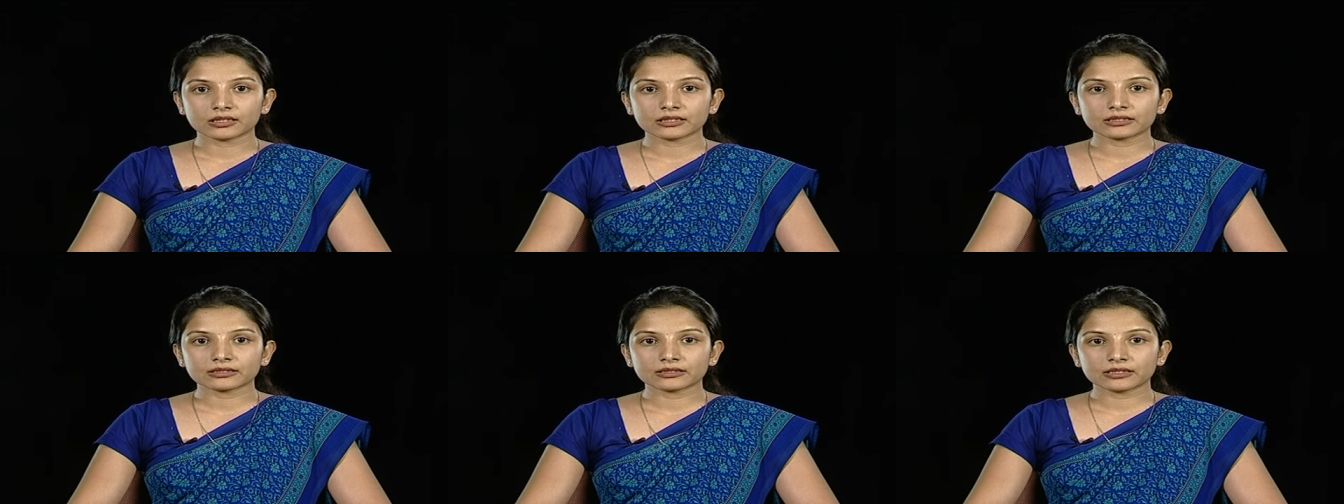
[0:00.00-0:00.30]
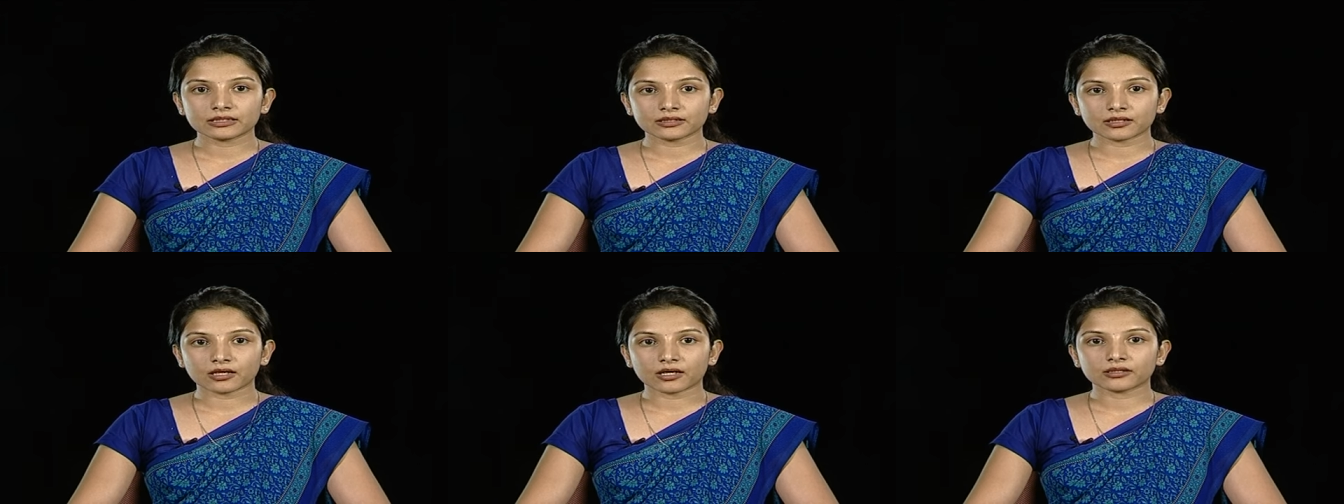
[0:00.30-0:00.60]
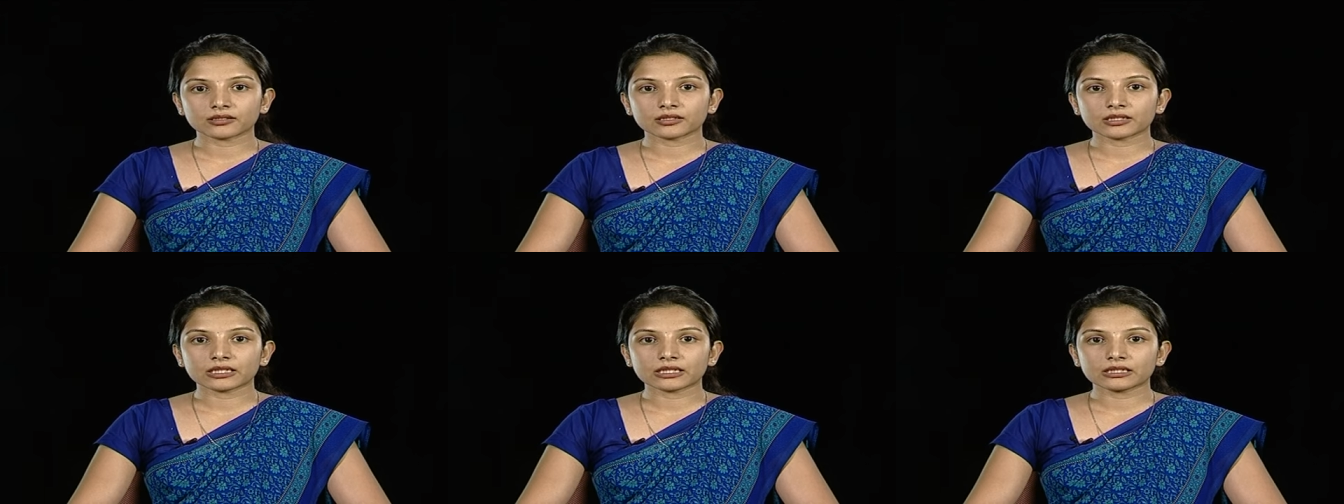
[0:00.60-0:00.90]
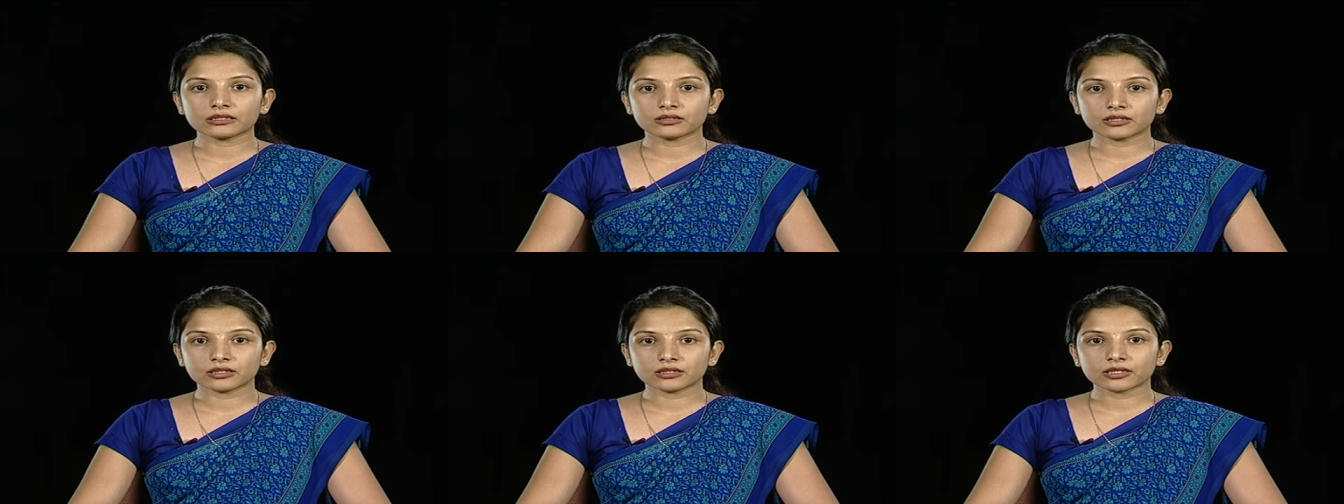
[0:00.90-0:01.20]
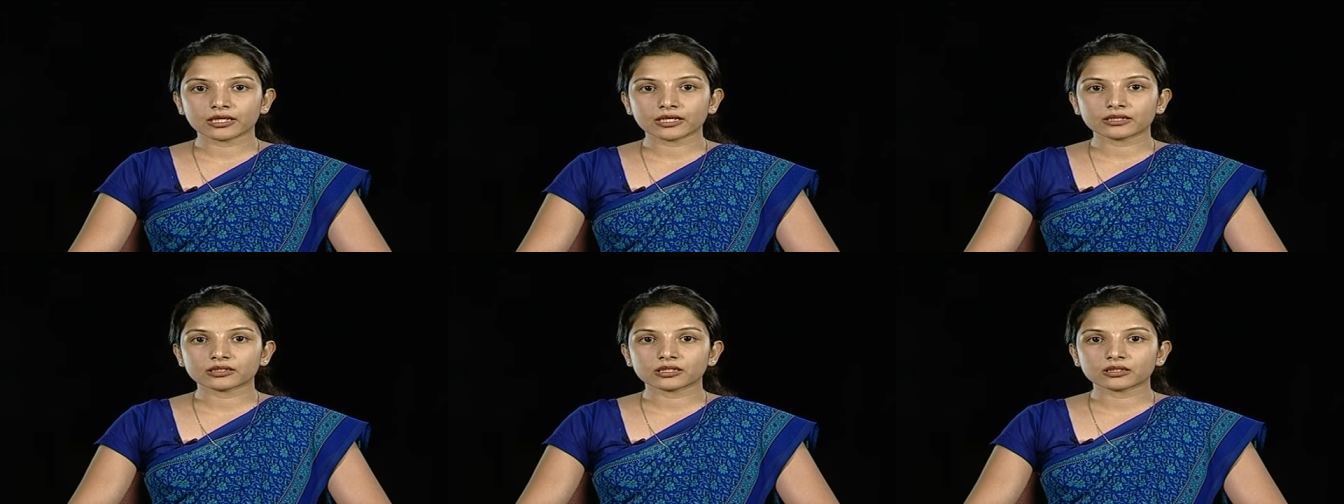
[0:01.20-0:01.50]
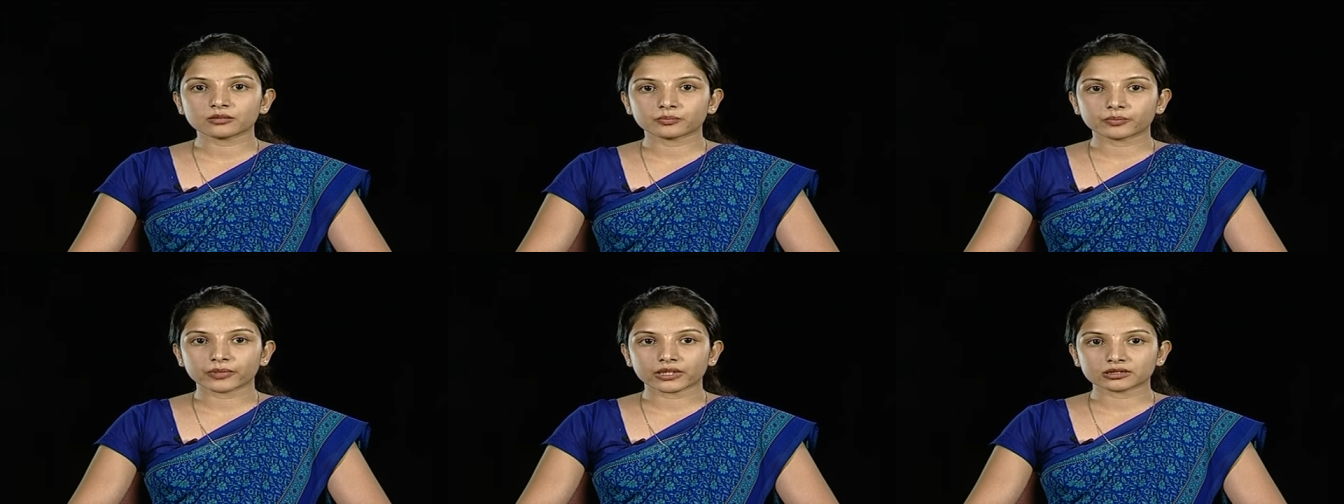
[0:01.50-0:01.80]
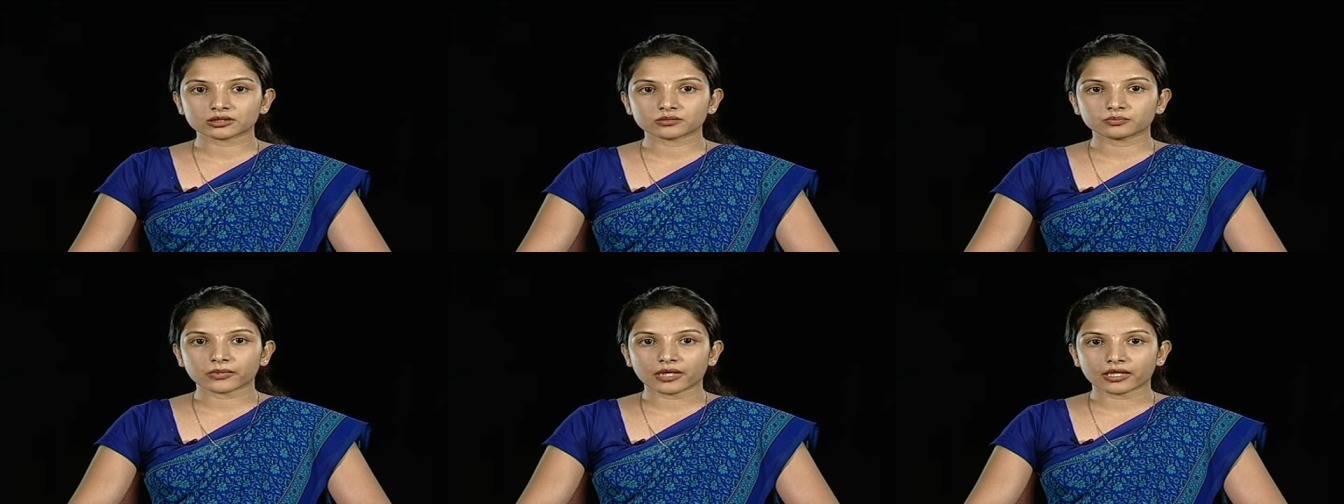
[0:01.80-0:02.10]
There are integrated
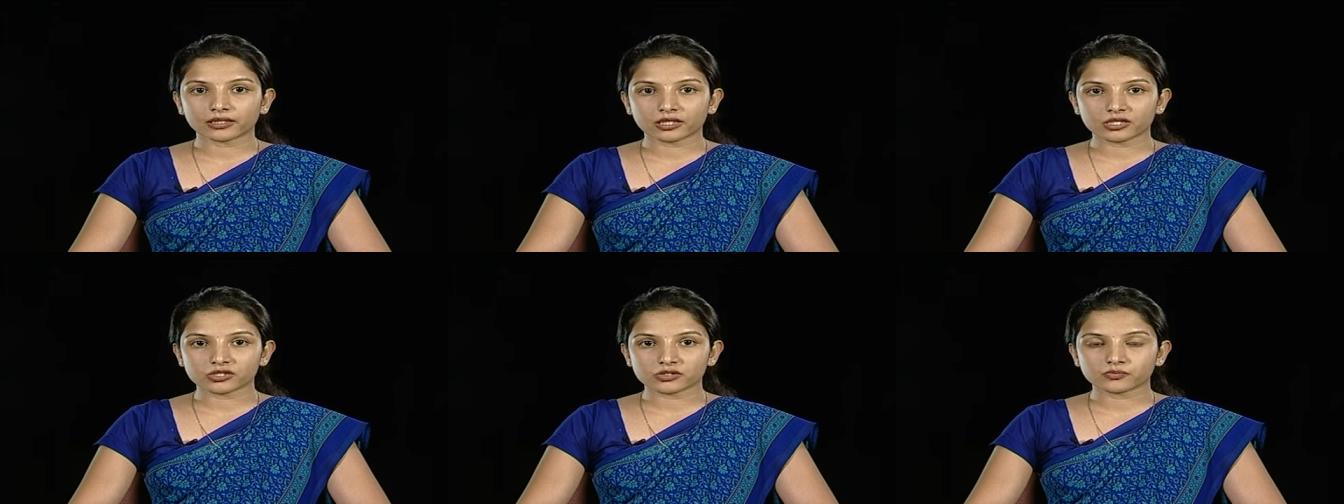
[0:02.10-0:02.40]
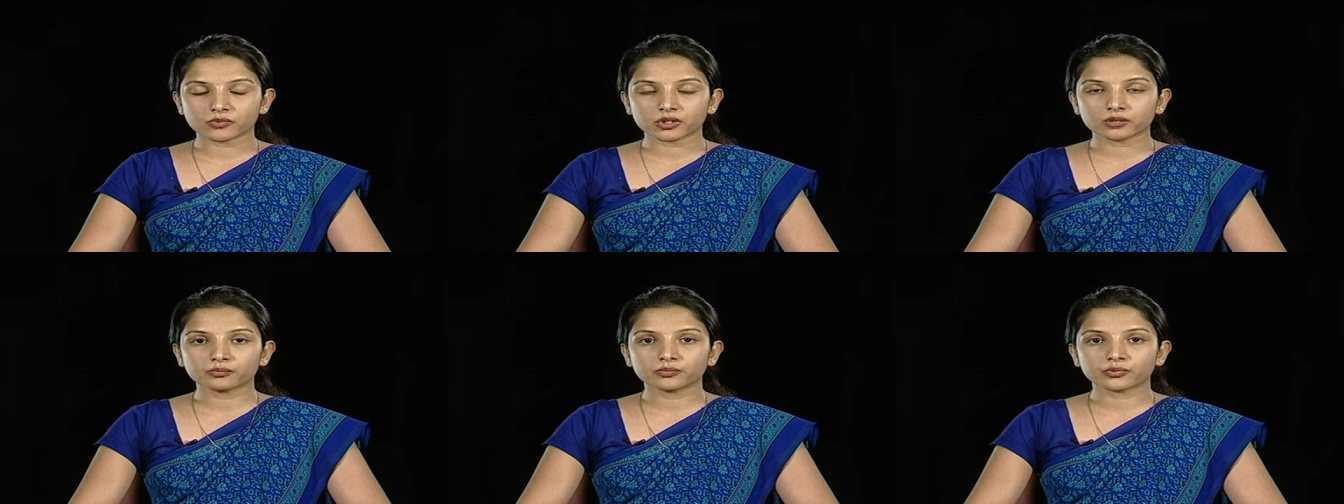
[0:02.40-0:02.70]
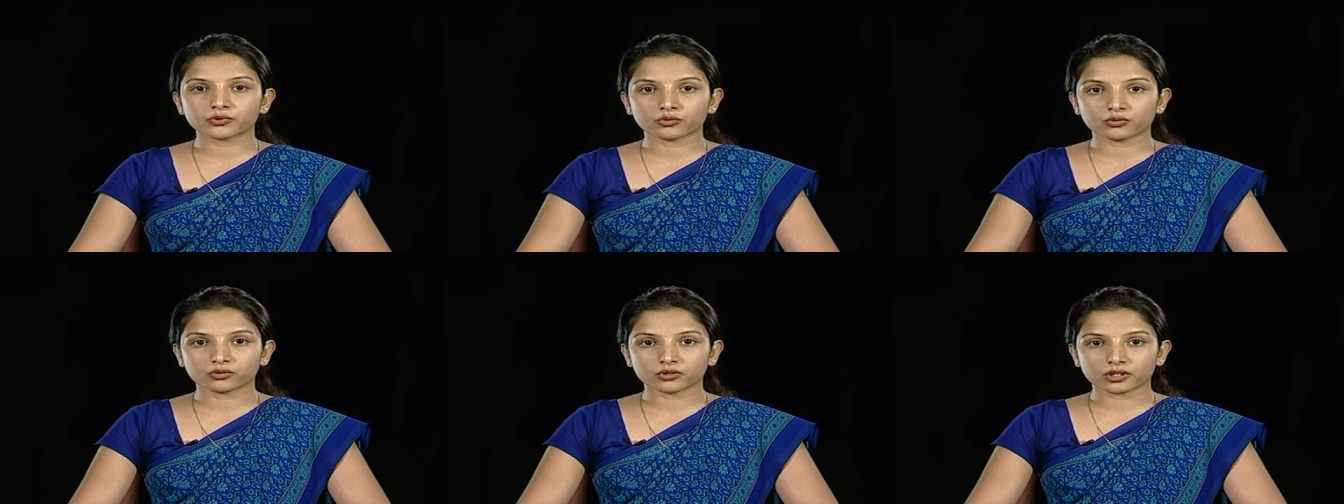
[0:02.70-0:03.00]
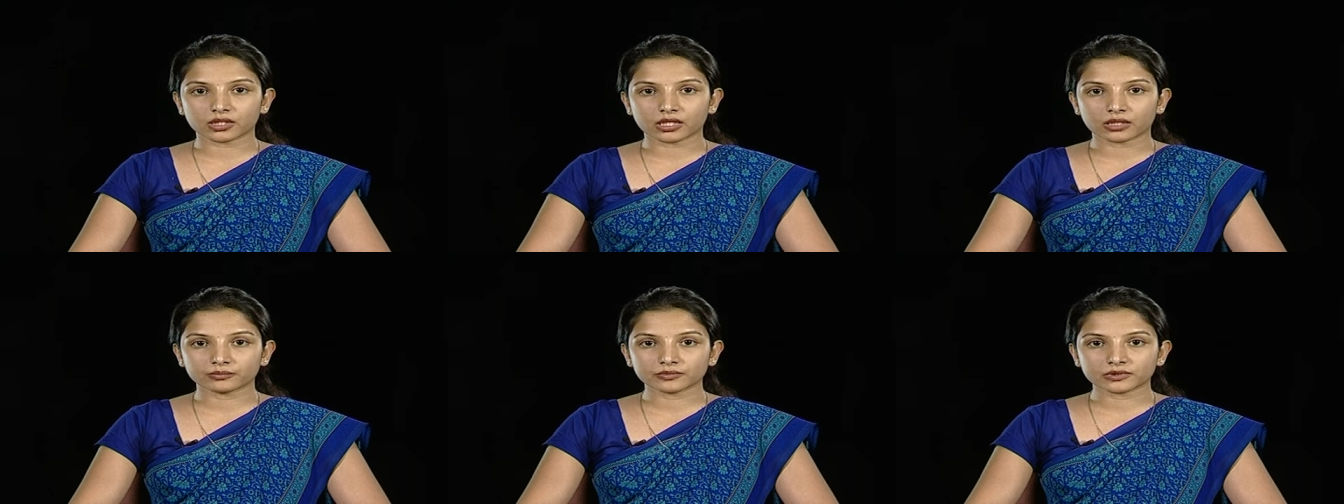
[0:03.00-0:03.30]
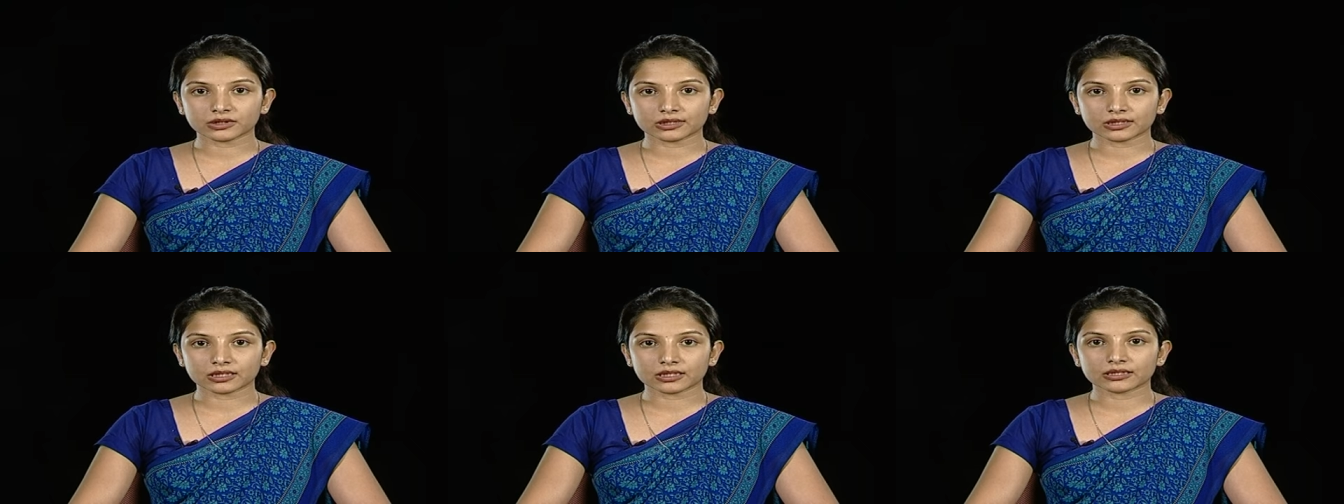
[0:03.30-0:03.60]
pest management programs